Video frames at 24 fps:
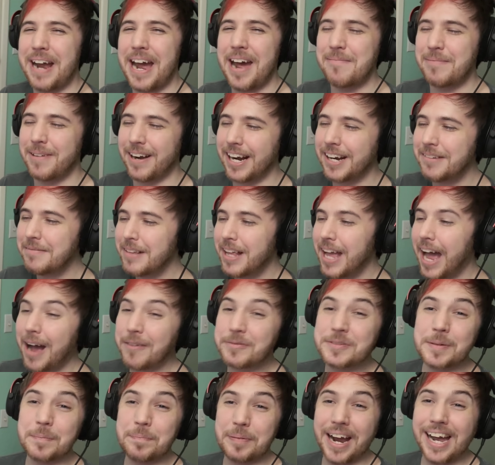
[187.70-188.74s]
Bradberry?
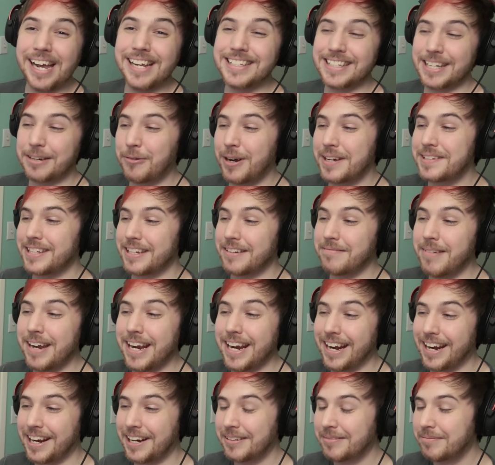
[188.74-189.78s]
I'm surprised it wasn't
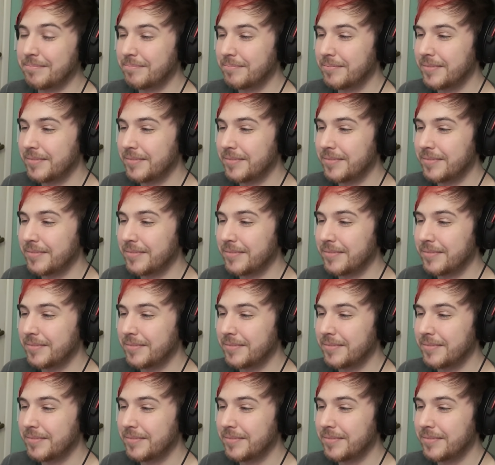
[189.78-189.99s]
me.